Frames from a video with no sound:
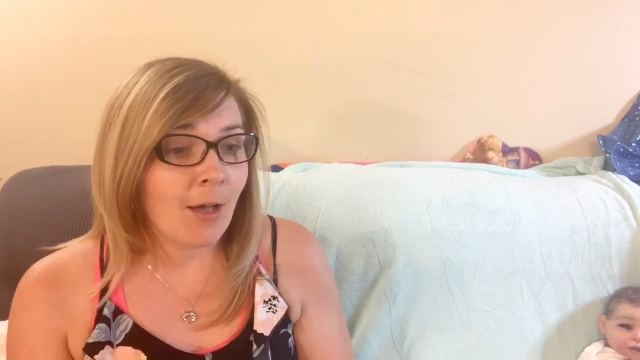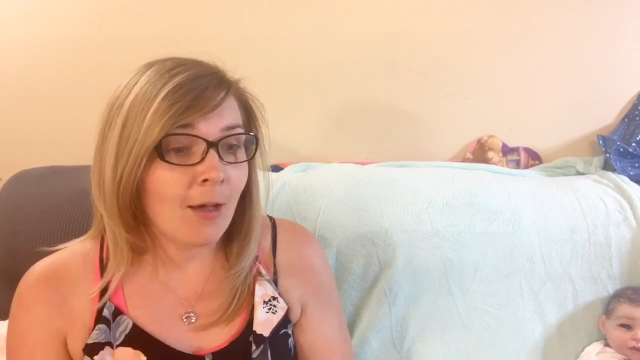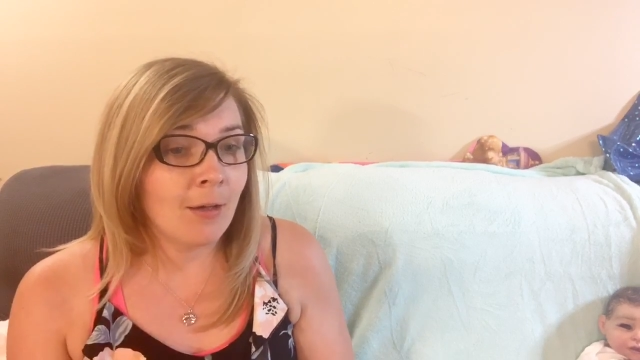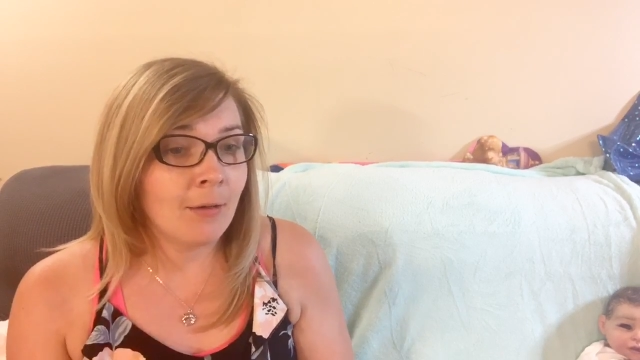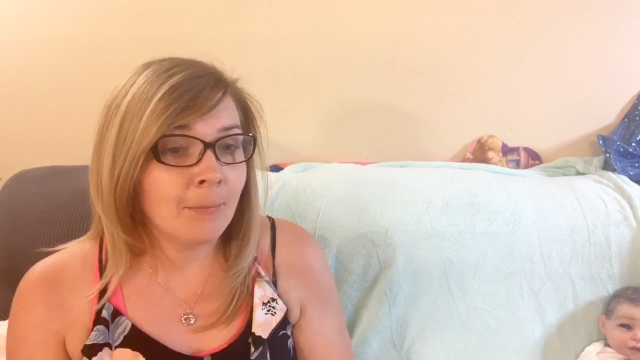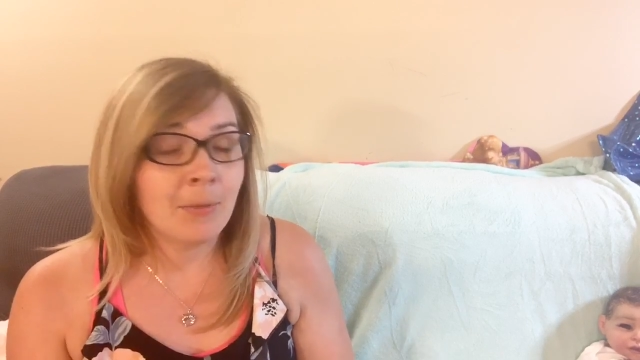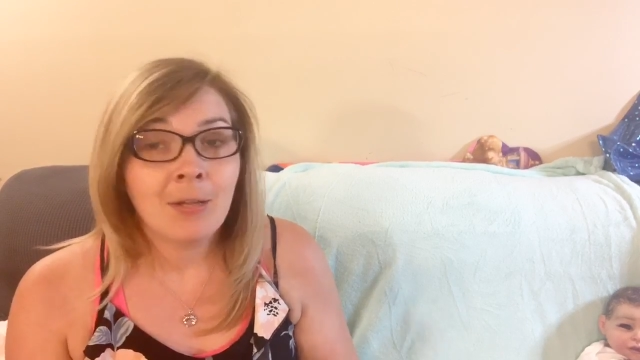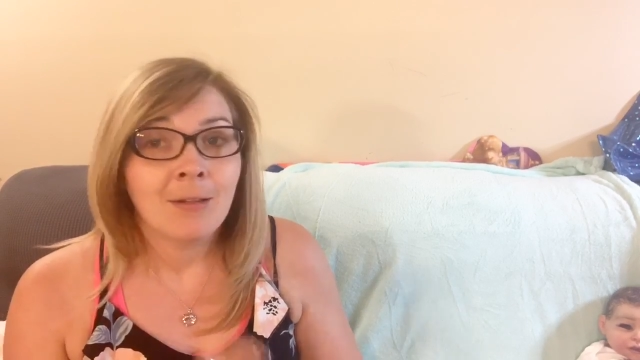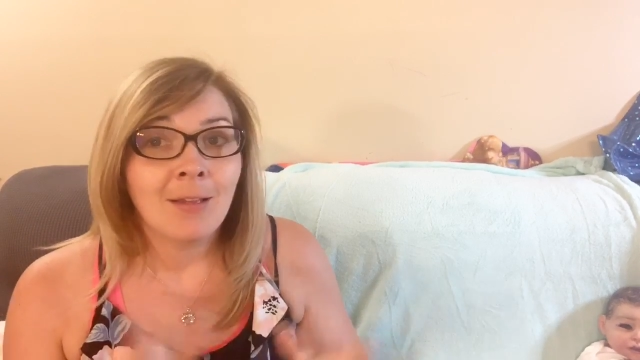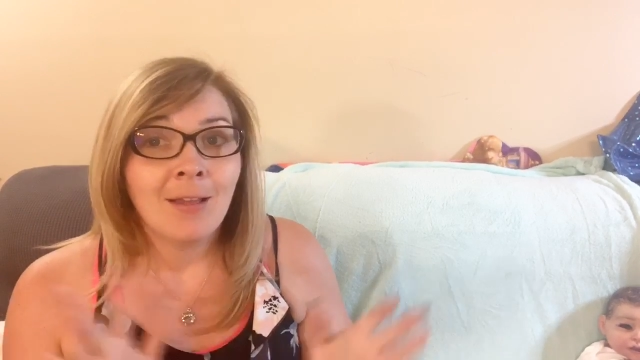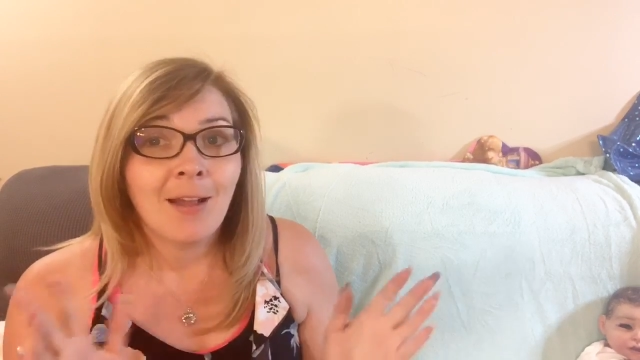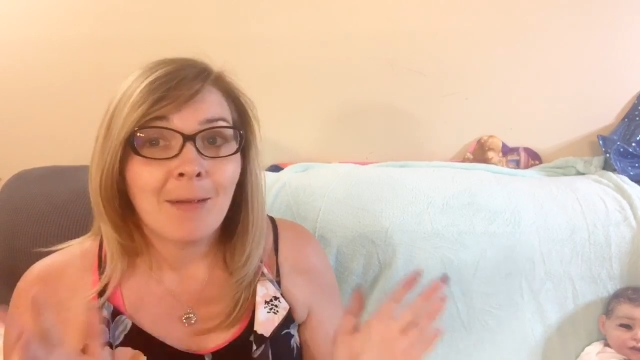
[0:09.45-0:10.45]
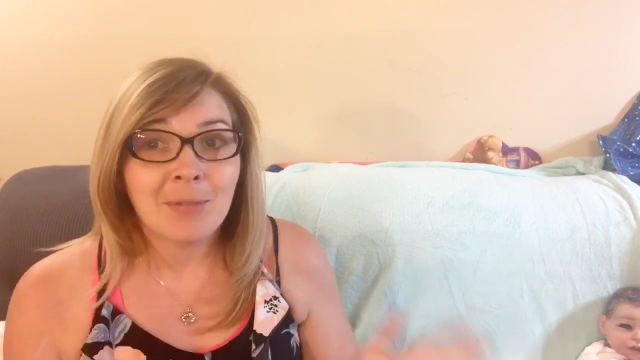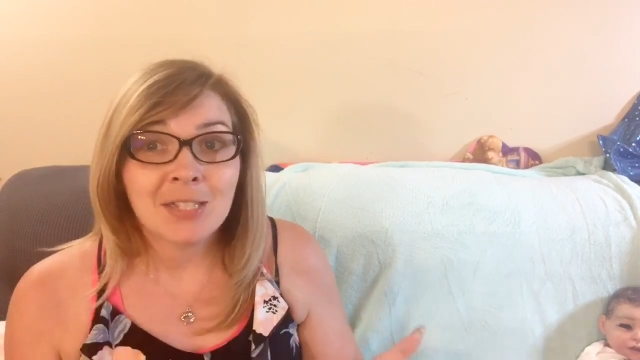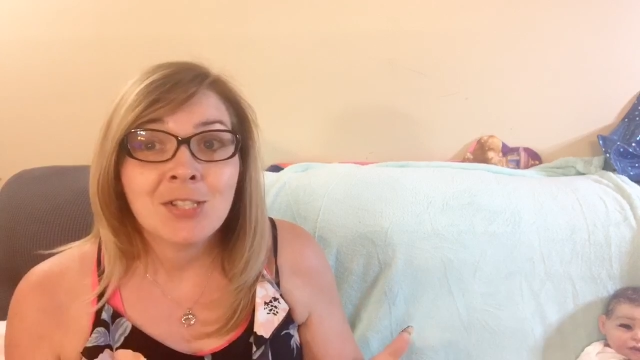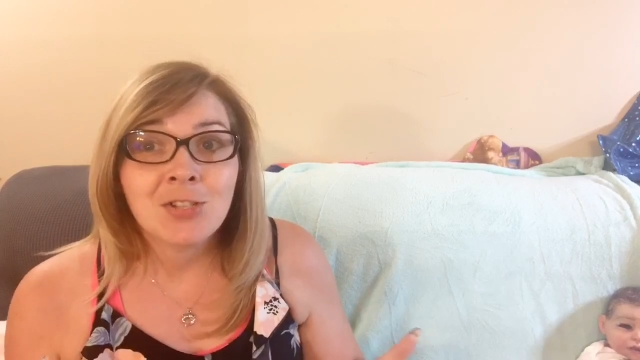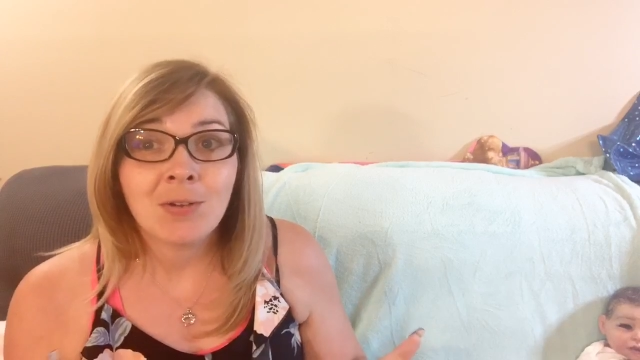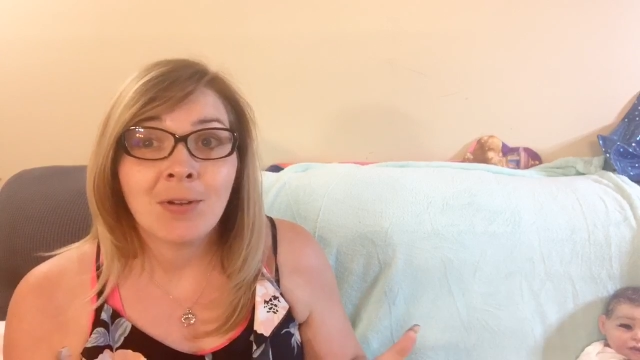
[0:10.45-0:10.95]
I
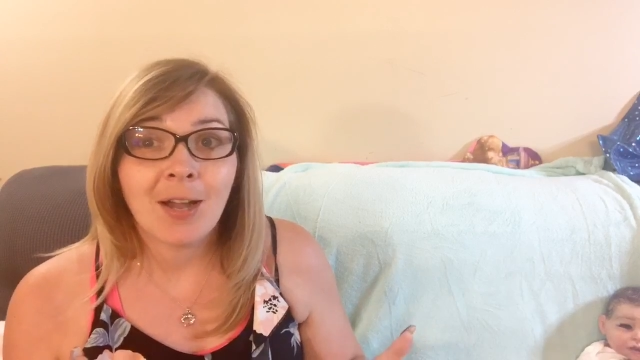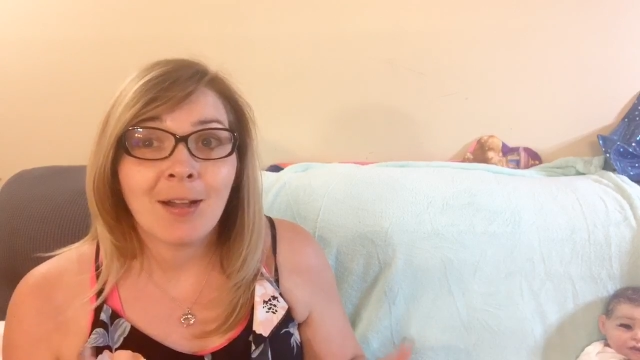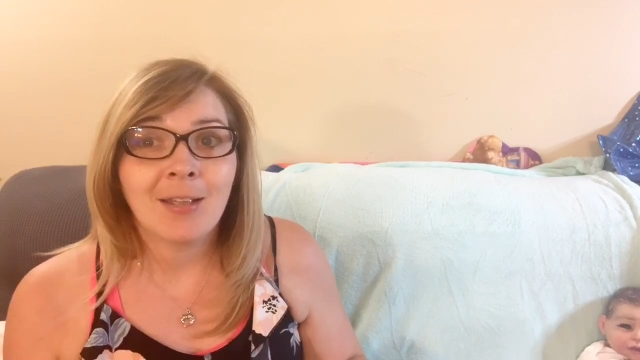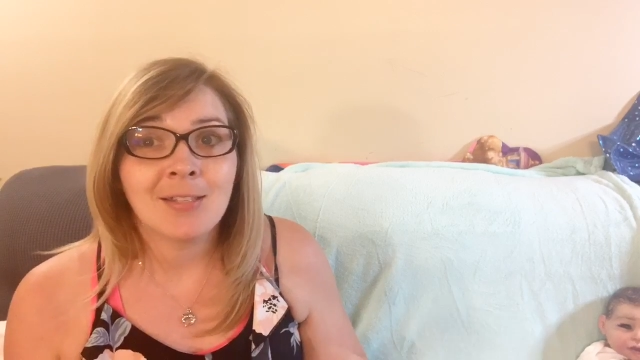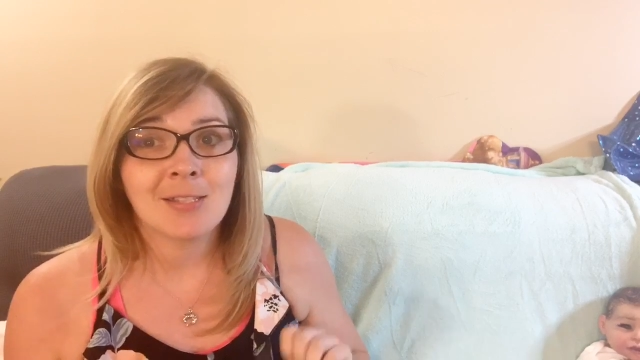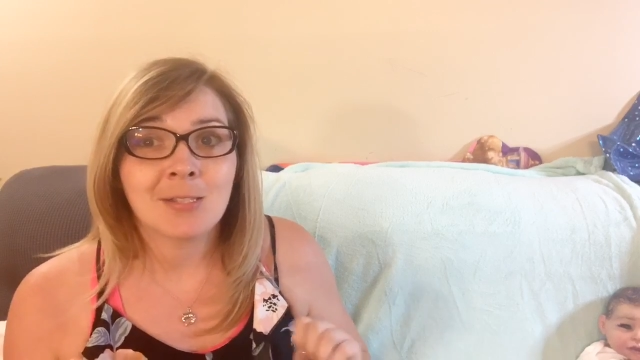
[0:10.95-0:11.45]
missed you guys.